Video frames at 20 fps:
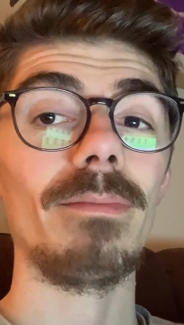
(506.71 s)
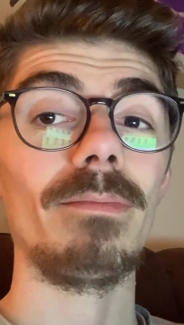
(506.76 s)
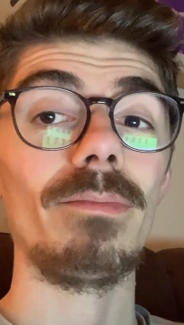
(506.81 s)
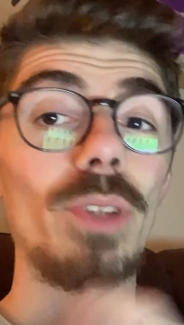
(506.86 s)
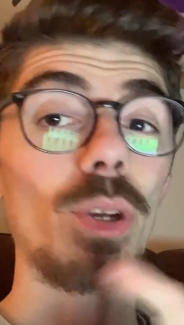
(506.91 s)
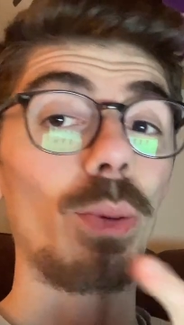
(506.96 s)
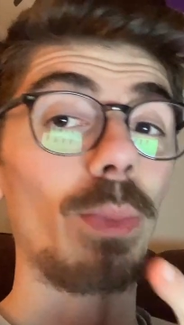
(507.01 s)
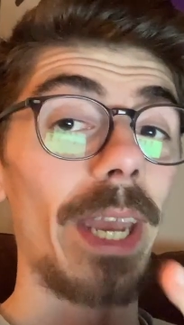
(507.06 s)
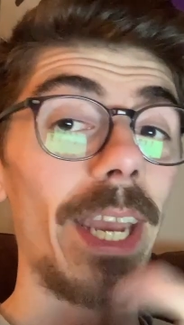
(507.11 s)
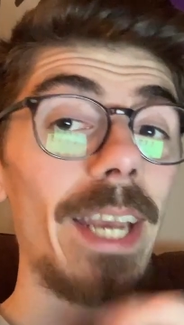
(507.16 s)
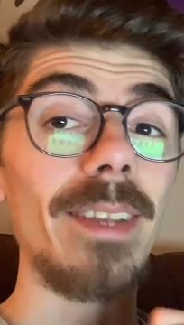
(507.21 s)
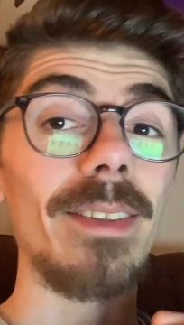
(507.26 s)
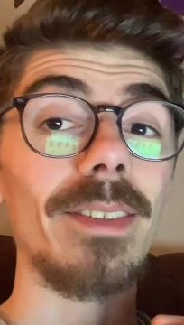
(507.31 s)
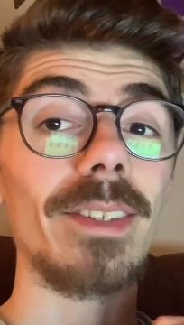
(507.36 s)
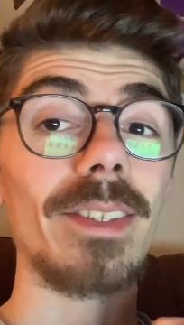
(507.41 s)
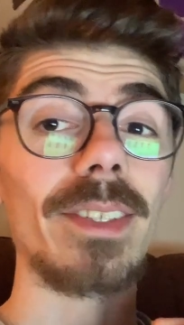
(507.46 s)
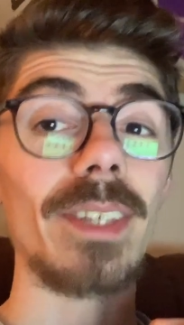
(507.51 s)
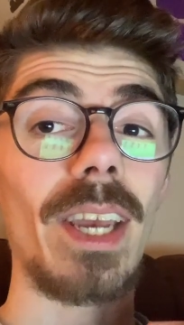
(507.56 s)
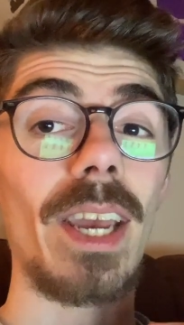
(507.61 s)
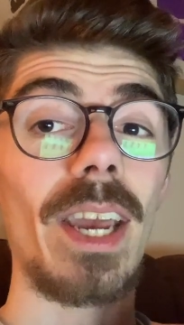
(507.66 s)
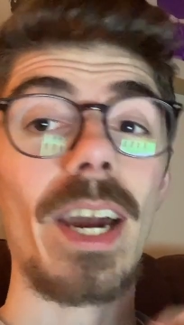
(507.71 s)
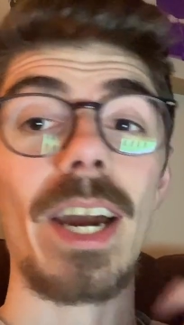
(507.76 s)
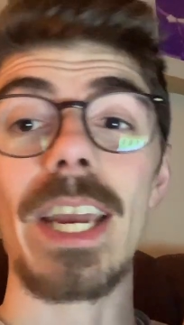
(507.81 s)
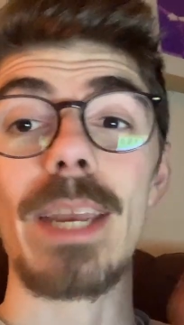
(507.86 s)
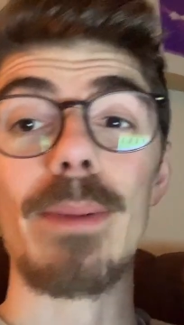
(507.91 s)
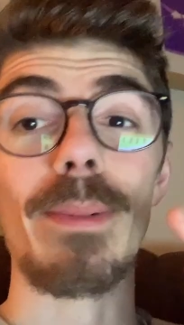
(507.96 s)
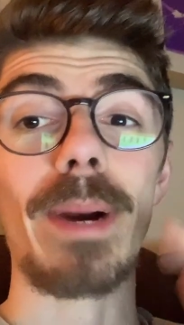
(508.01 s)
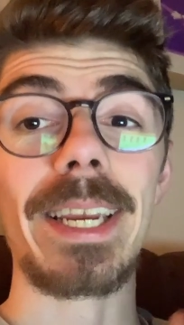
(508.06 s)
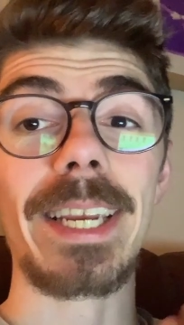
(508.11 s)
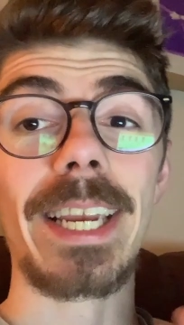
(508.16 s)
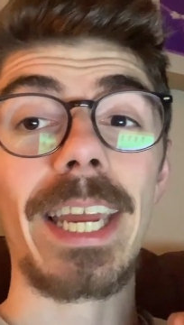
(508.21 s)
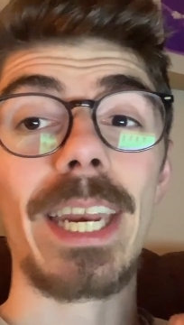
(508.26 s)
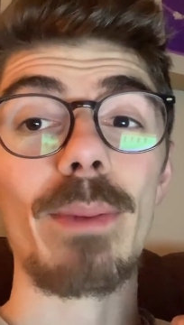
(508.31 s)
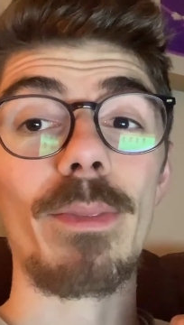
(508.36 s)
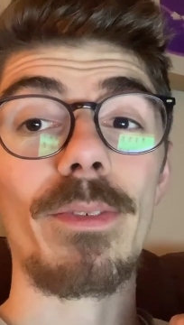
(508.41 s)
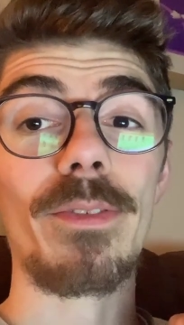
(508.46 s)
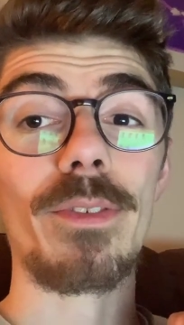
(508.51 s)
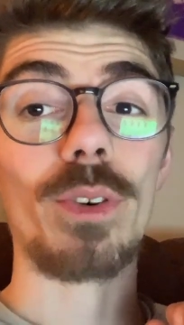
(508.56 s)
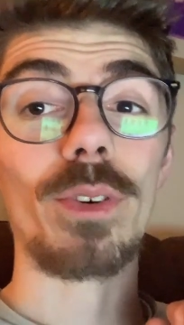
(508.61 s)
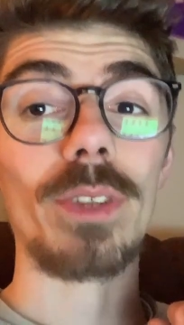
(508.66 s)
There'll be hints, and you might get it
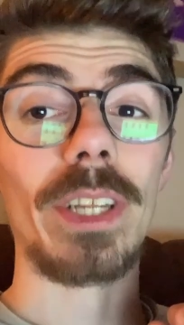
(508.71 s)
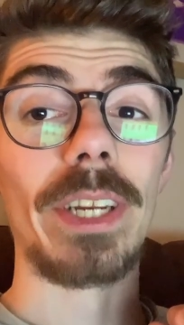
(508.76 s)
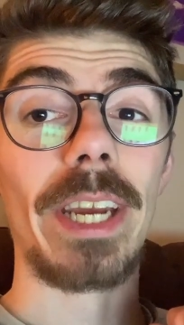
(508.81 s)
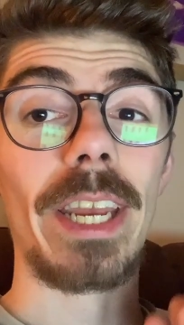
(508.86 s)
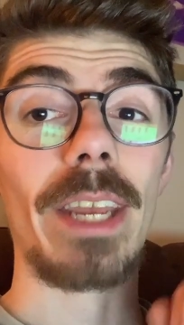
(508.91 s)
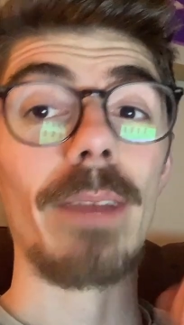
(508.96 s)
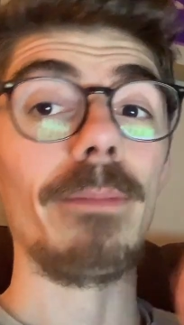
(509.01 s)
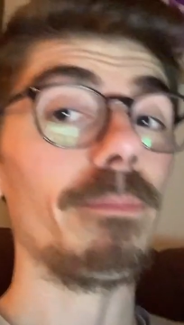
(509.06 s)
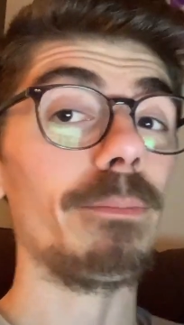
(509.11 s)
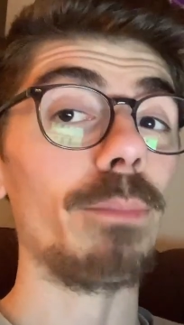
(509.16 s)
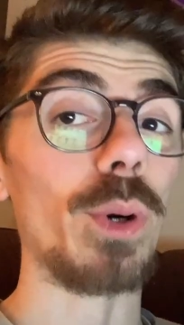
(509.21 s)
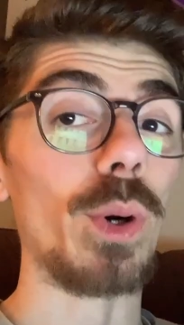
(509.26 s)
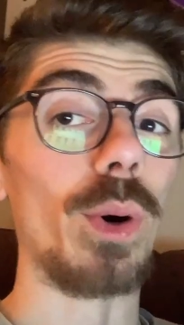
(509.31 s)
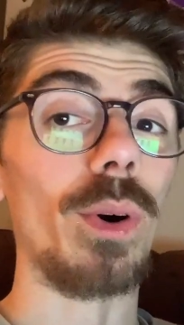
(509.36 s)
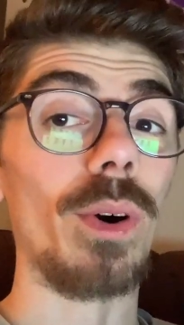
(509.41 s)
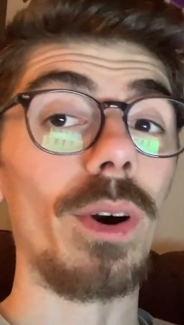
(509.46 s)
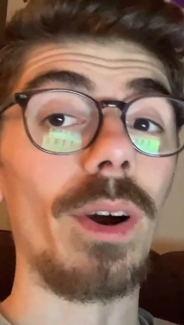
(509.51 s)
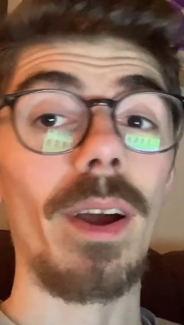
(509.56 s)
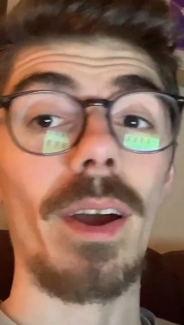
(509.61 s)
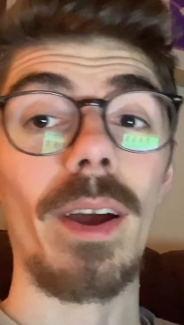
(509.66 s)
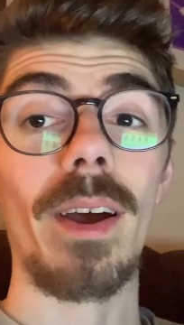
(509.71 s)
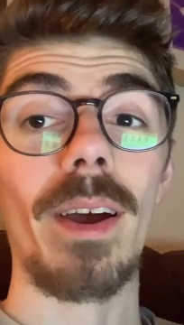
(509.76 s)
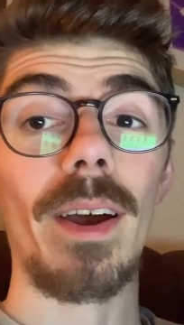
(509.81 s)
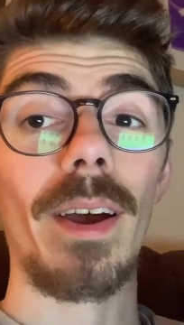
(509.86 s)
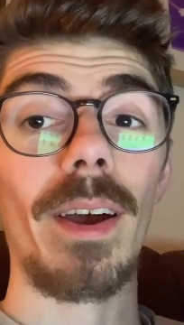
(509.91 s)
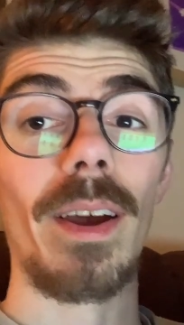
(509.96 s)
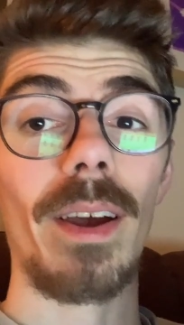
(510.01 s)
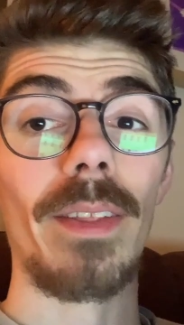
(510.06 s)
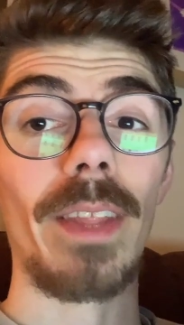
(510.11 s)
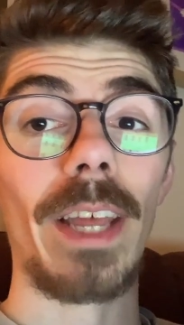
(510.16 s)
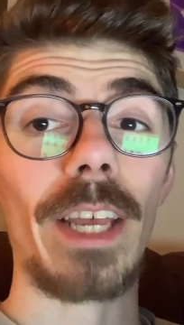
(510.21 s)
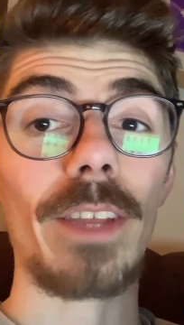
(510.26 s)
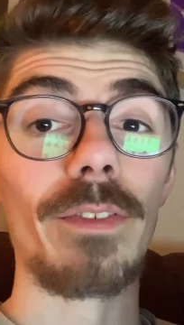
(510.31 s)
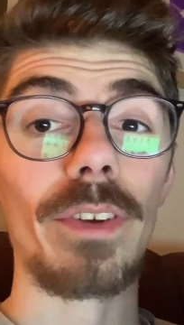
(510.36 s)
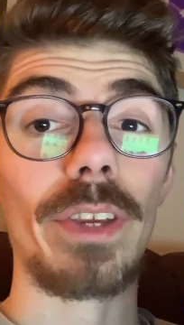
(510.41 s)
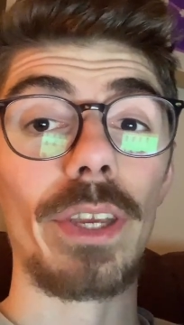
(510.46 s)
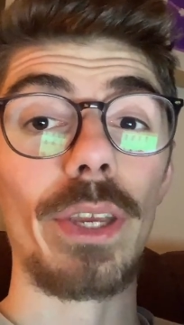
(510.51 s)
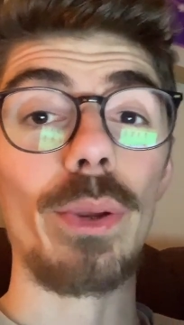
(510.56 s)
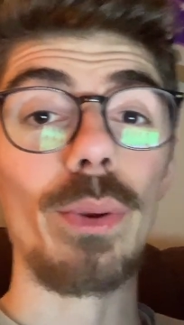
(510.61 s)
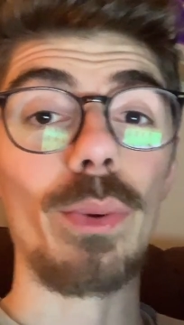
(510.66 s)
before the day, but that's for
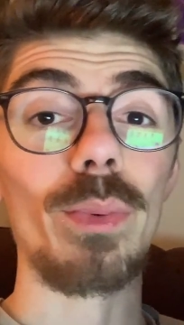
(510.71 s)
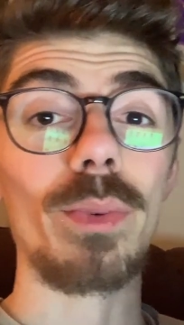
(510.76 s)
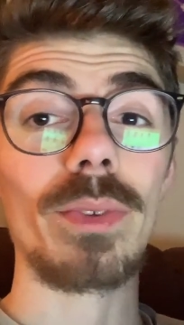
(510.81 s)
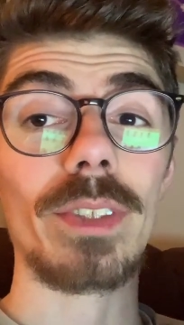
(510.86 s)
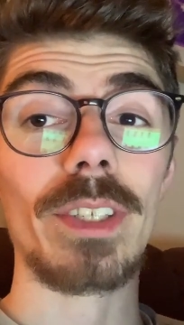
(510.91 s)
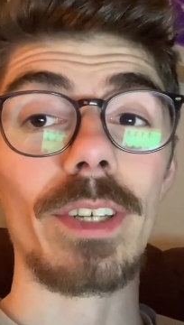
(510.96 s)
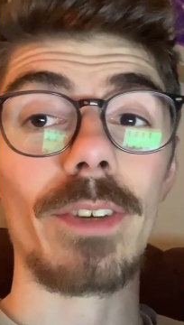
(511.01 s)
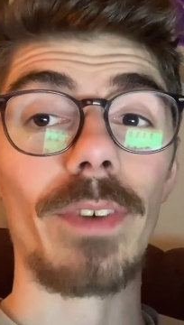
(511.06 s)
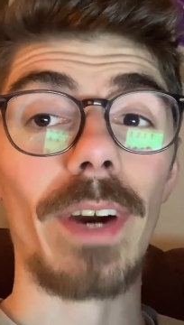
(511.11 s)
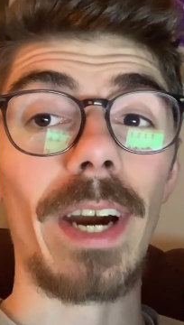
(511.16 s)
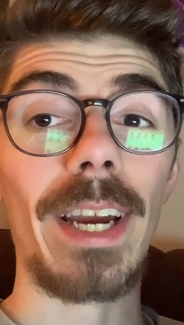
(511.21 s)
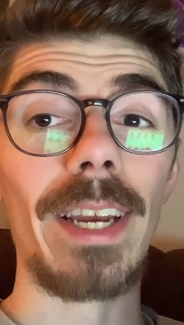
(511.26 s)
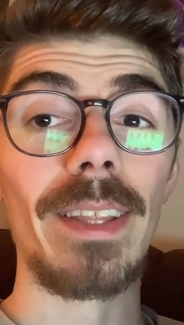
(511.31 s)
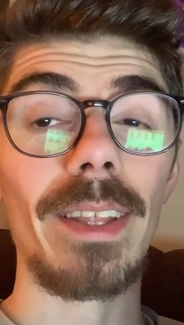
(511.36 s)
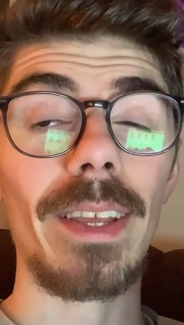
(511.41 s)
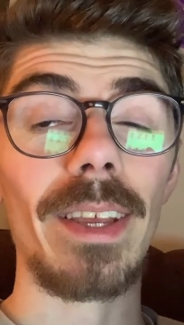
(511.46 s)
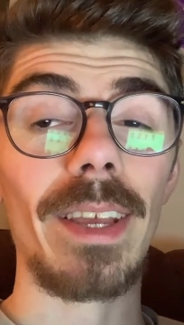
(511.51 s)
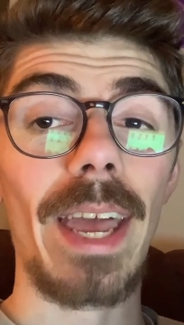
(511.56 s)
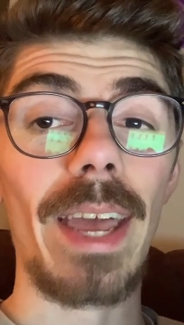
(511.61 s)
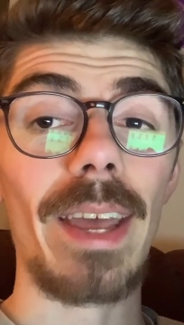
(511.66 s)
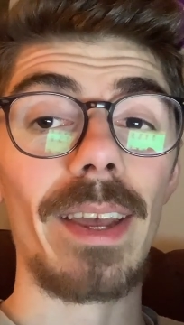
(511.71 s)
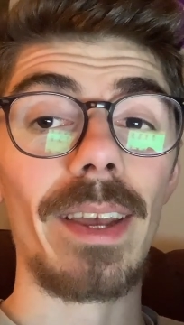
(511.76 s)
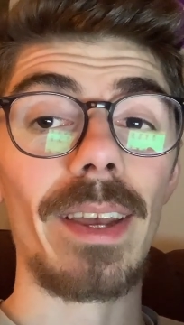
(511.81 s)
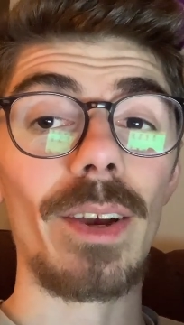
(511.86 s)
you to find the...